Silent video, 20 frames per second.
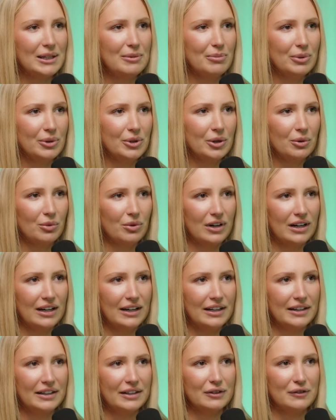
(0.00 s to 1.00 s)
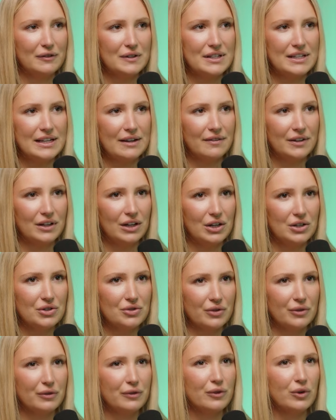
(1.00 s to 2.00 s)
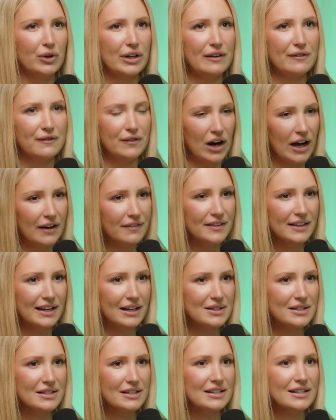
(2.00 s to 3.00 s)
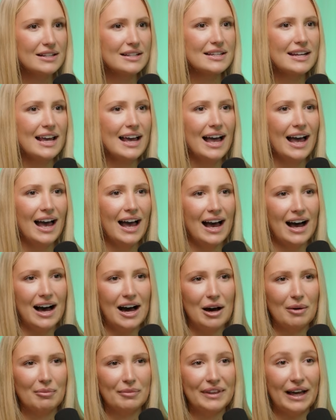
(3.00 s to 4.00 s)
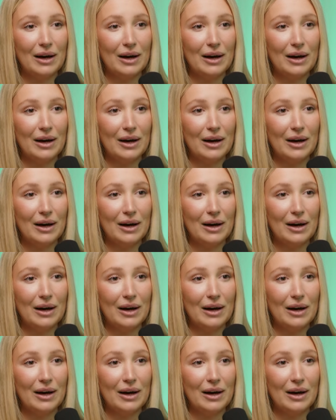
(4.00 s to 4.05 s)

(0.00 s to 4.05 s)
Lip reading: bought one for $745,000.